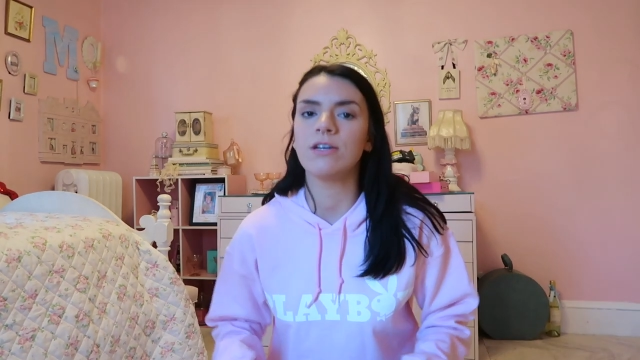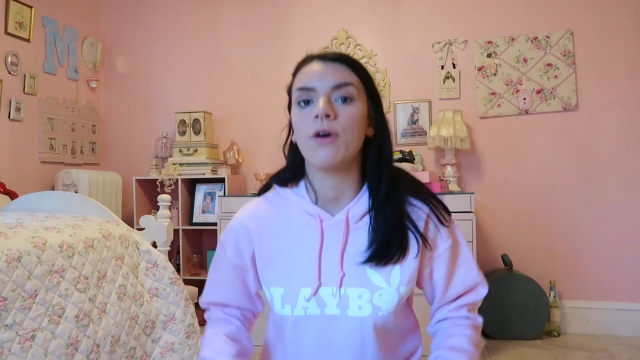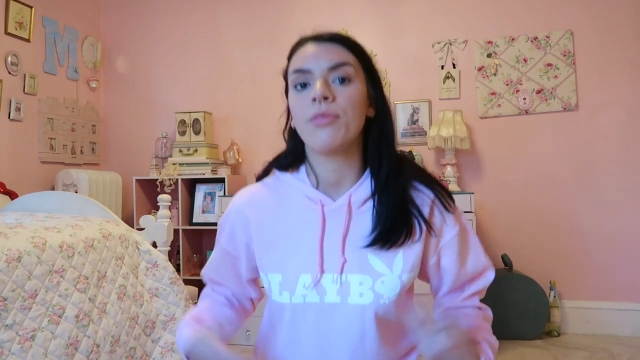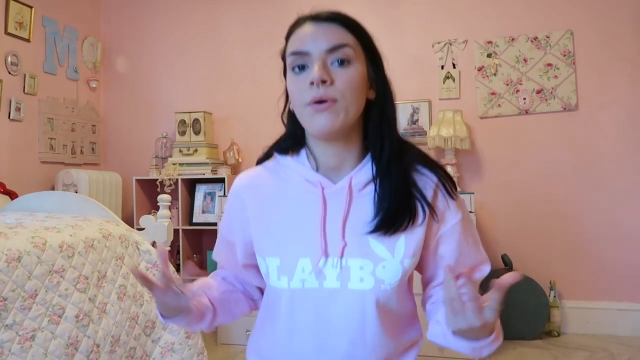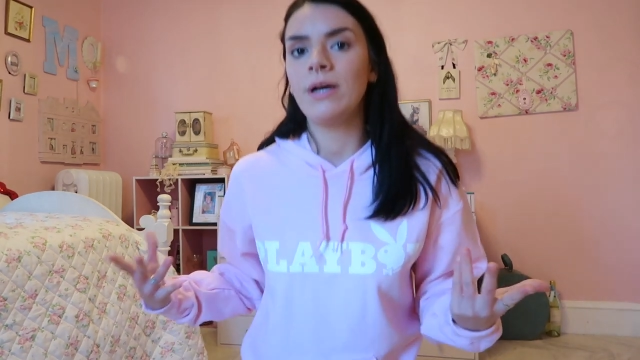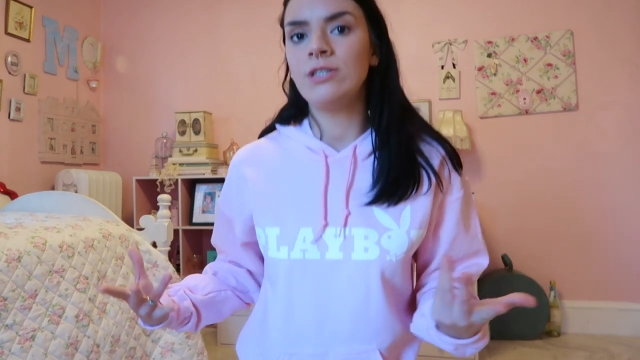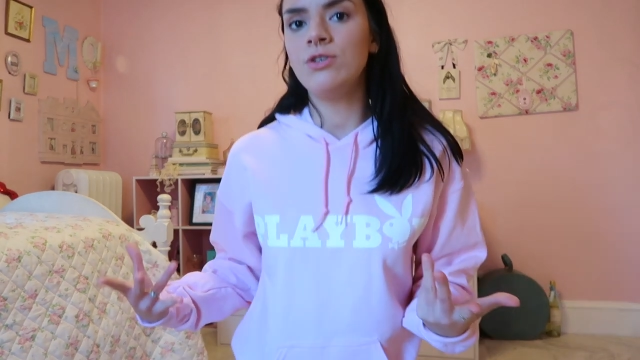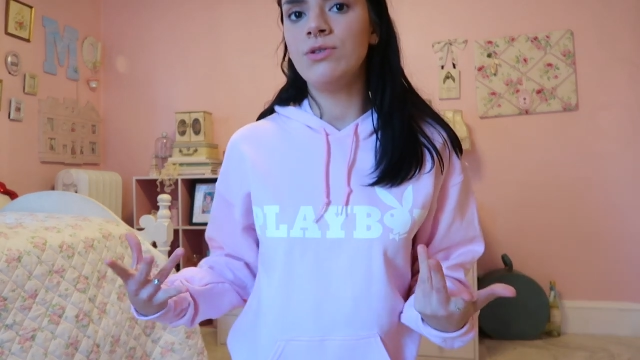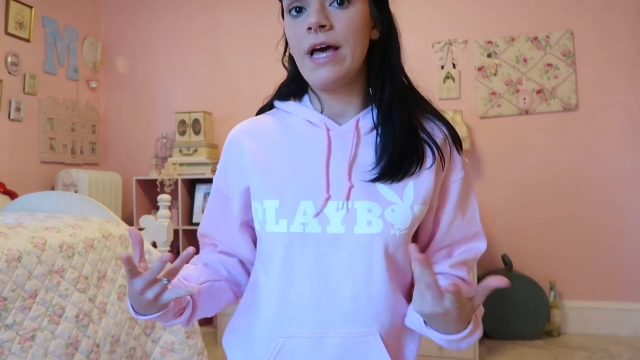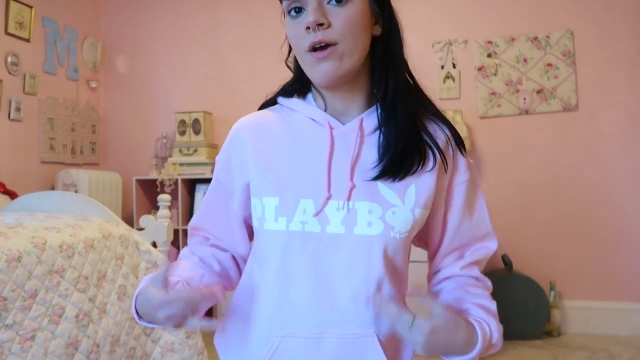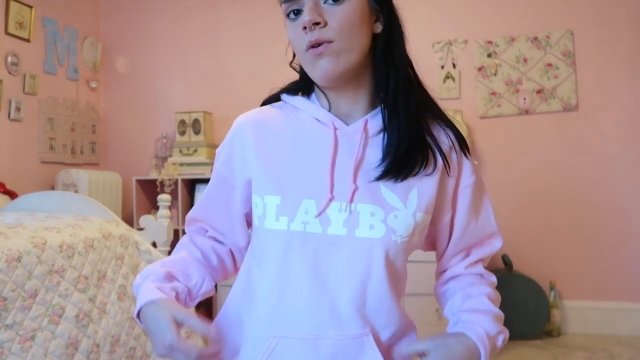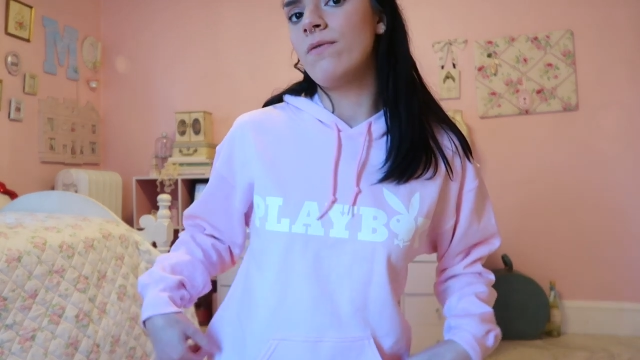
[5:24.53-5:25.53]
although I do
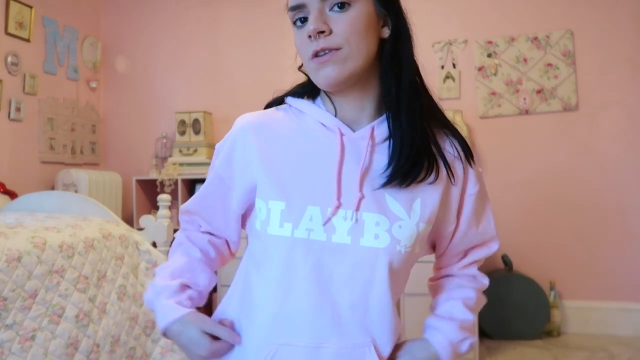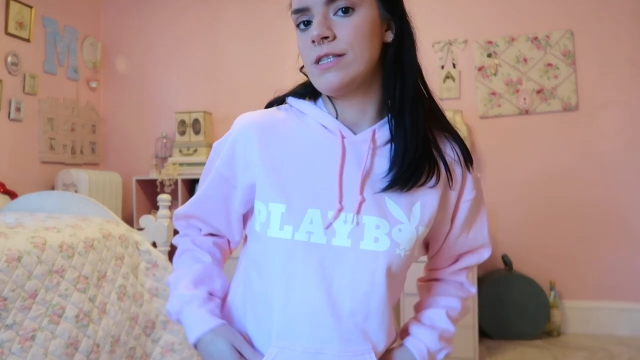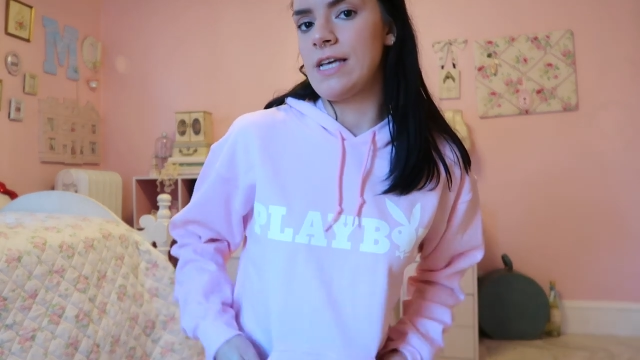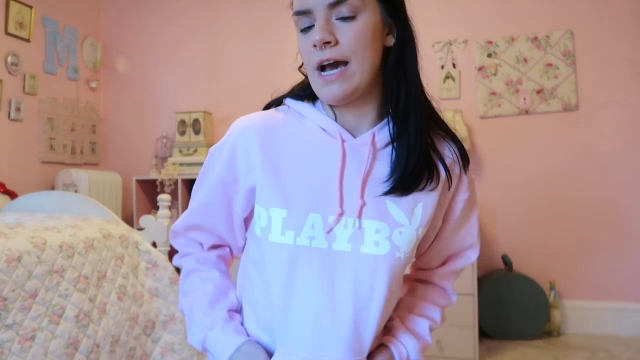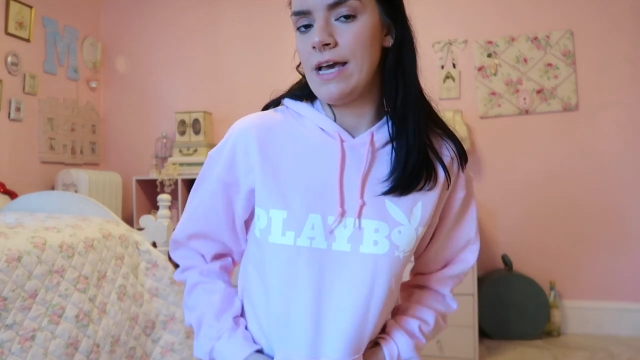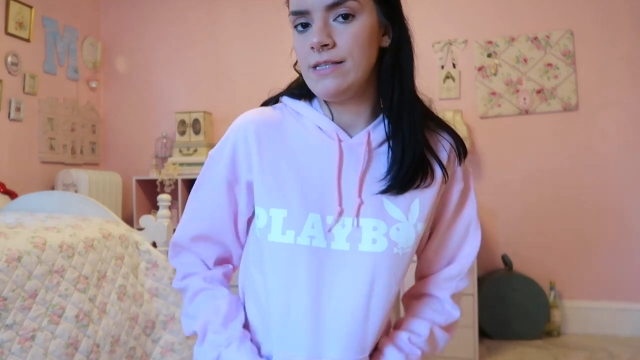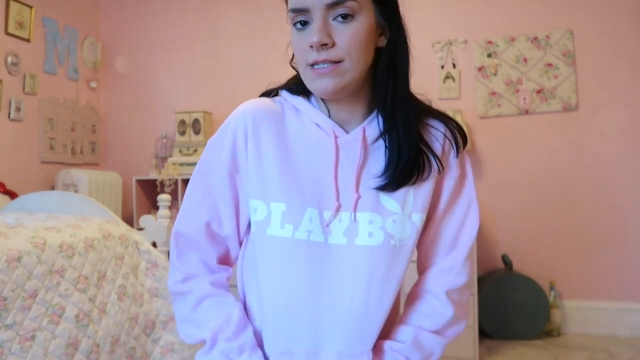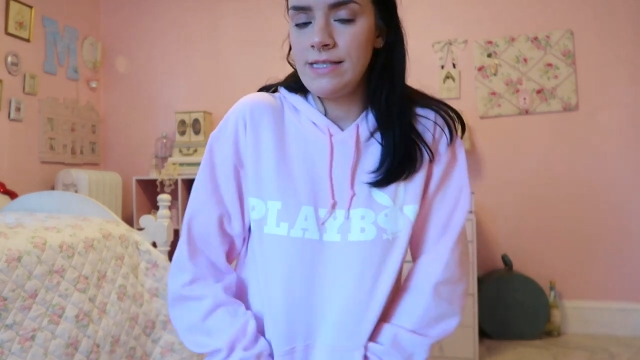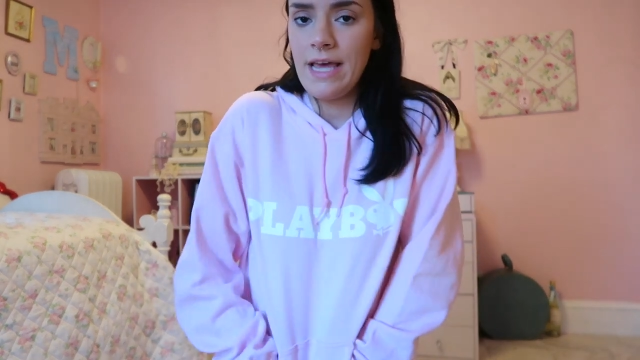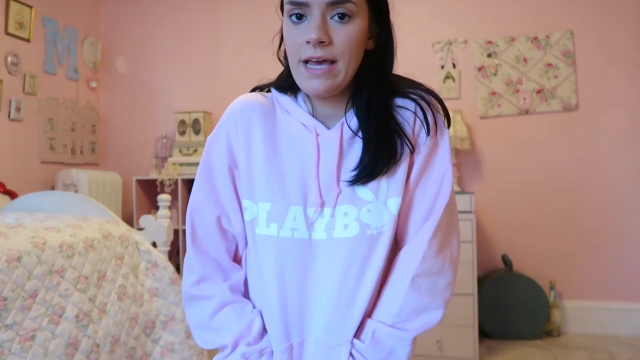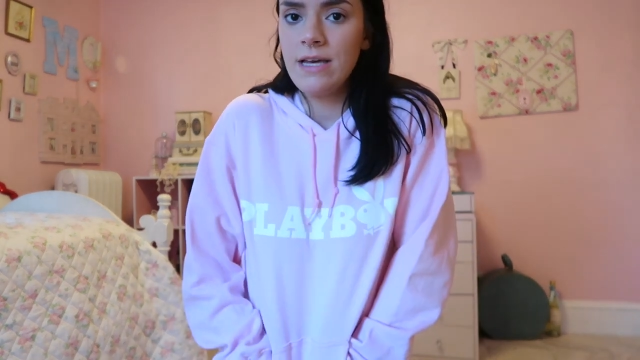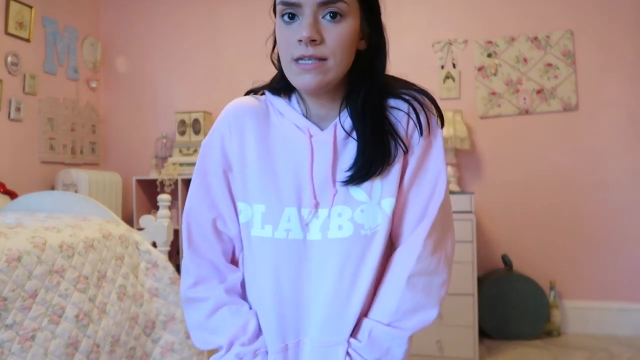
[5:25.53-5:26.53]
like oversized
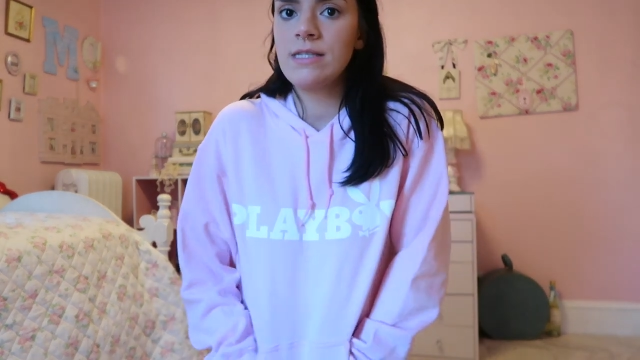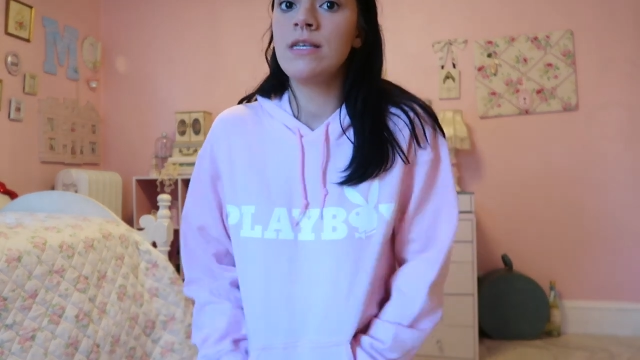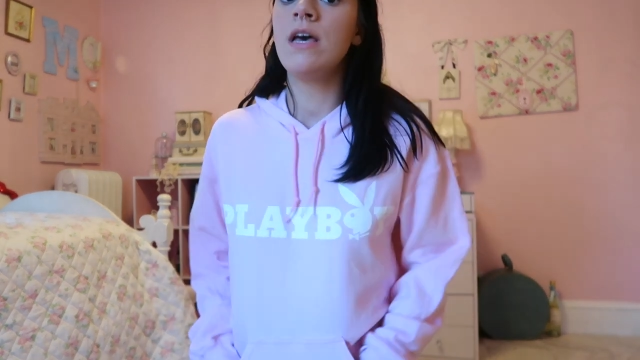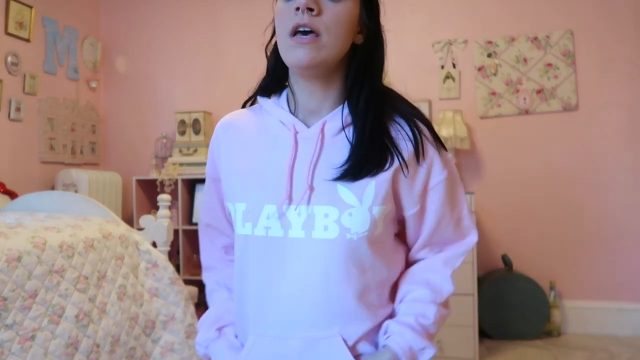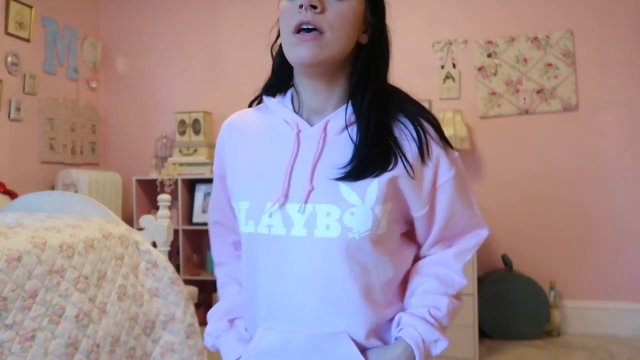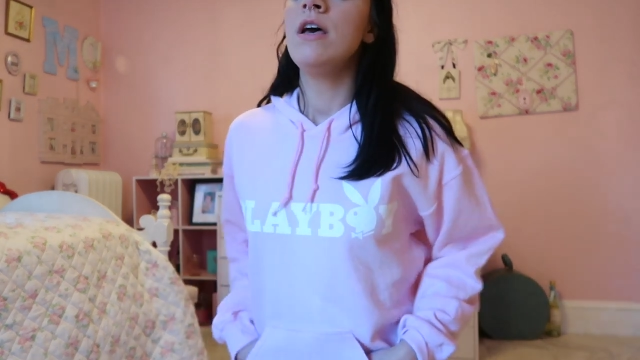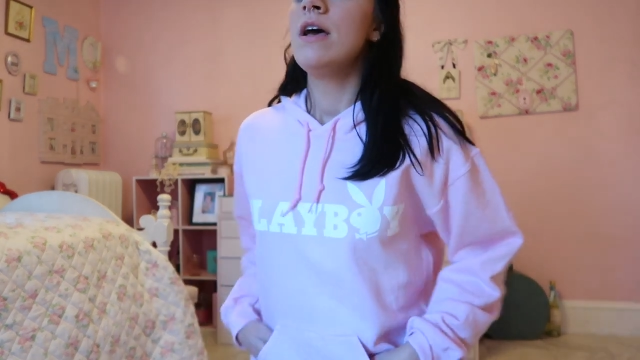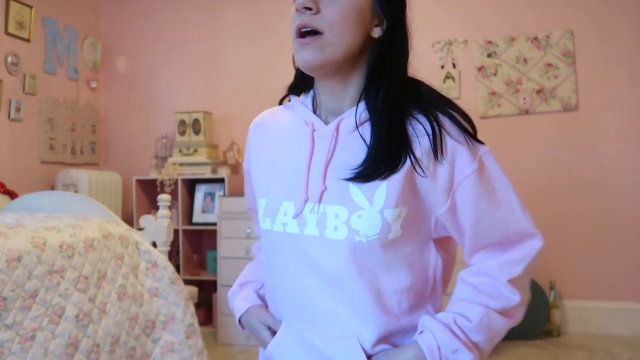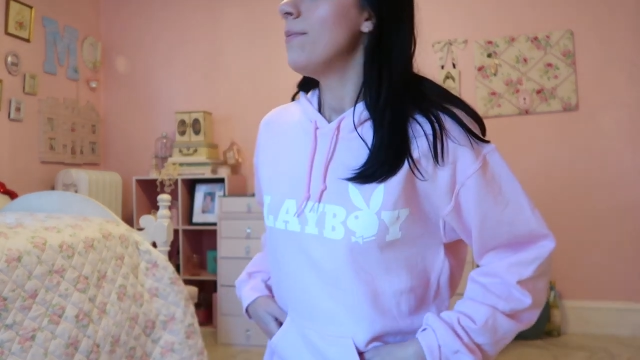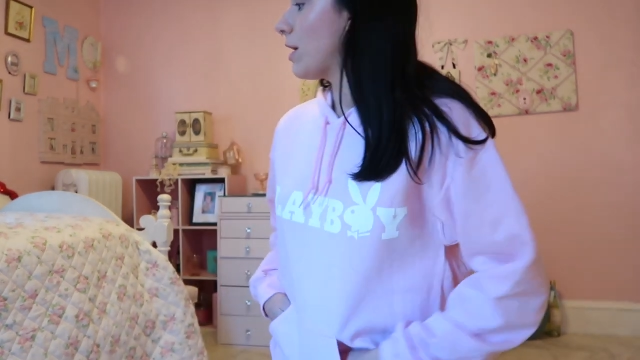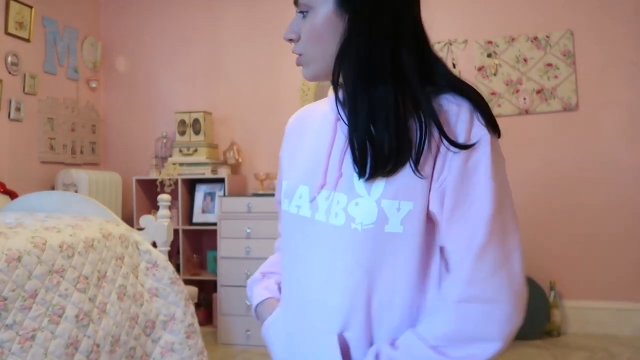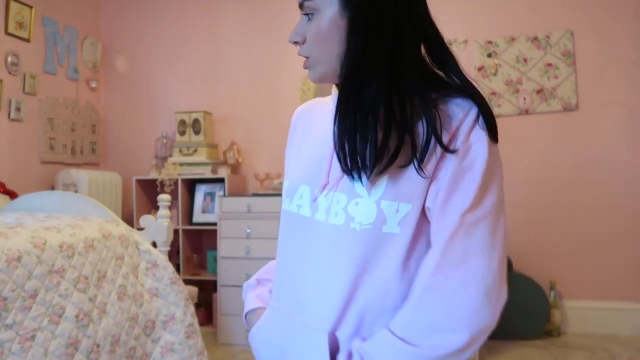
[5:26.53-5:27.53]
things.
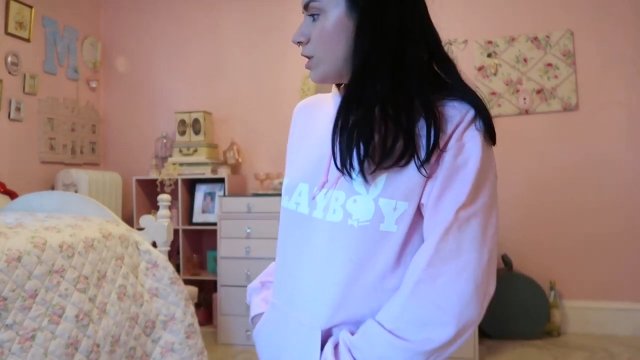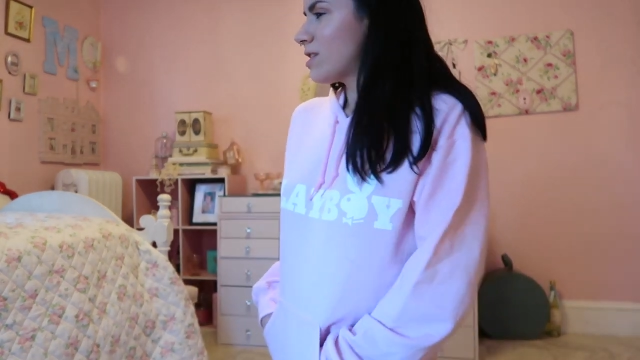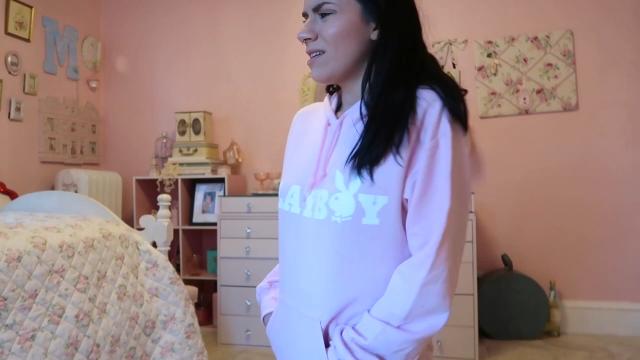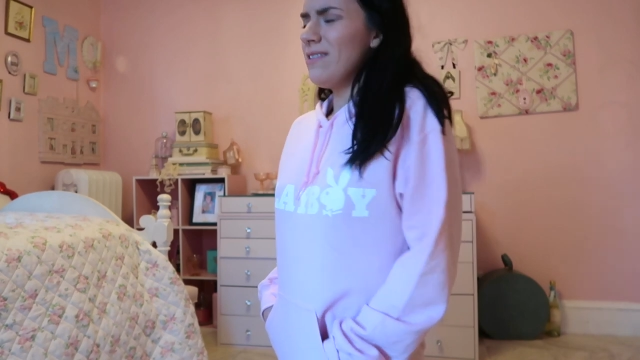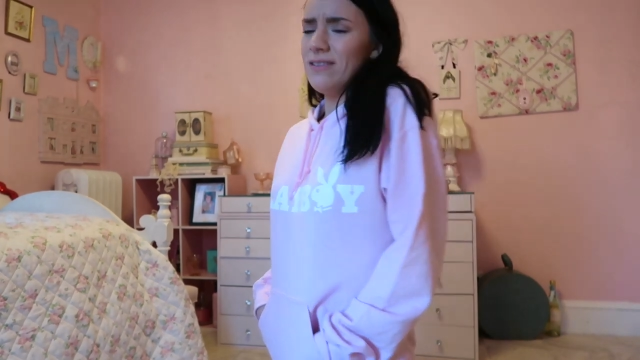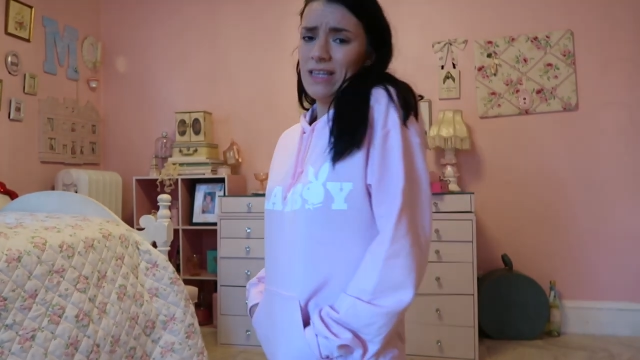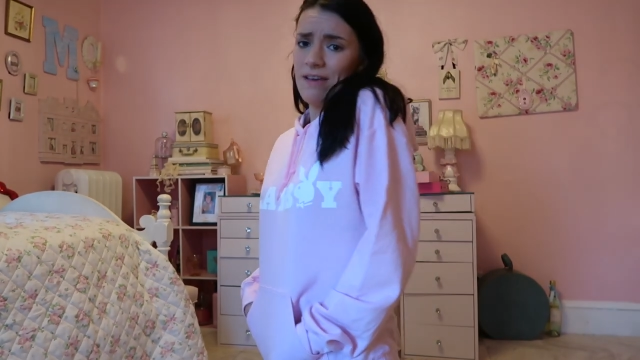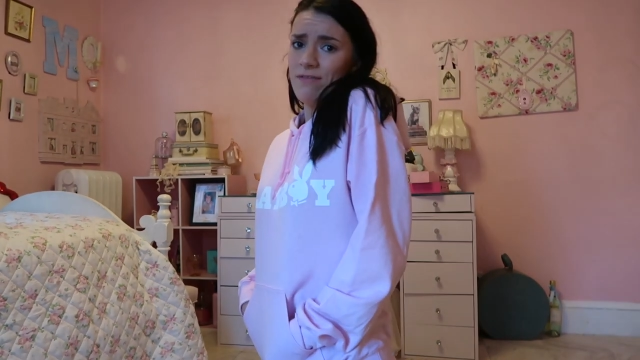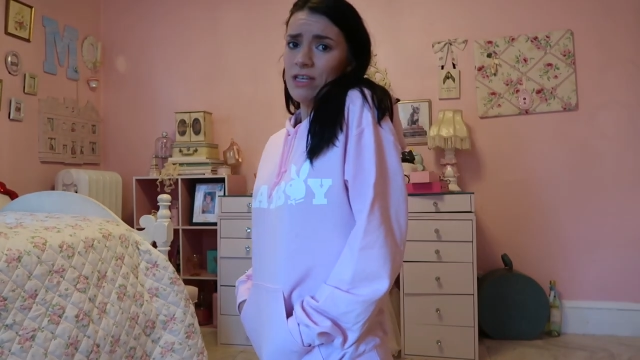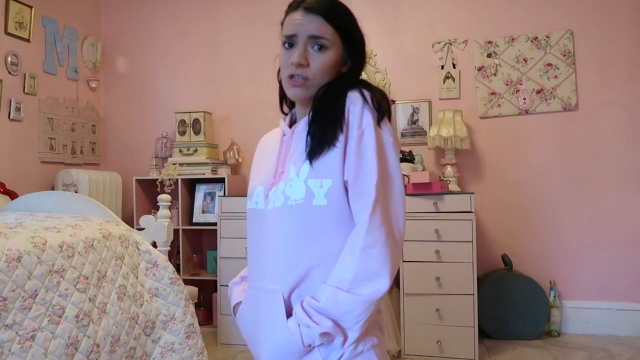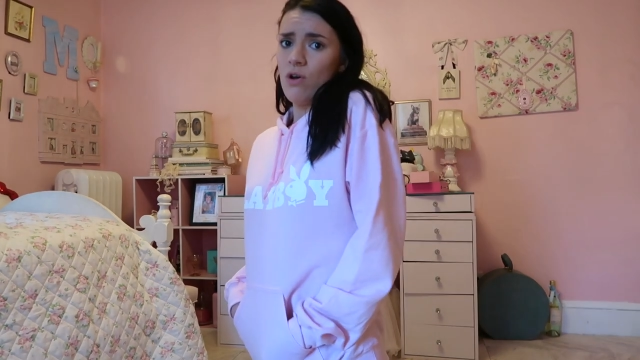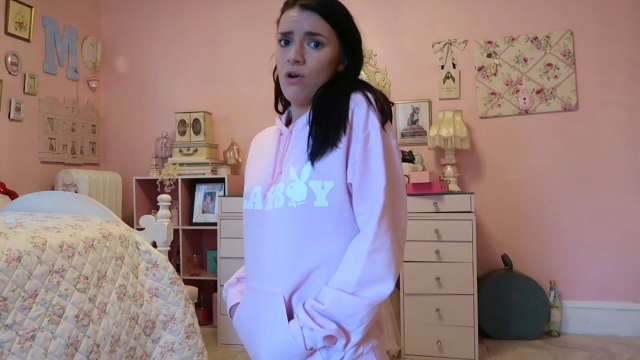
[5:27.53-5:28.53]
I'm actually just gonna leave this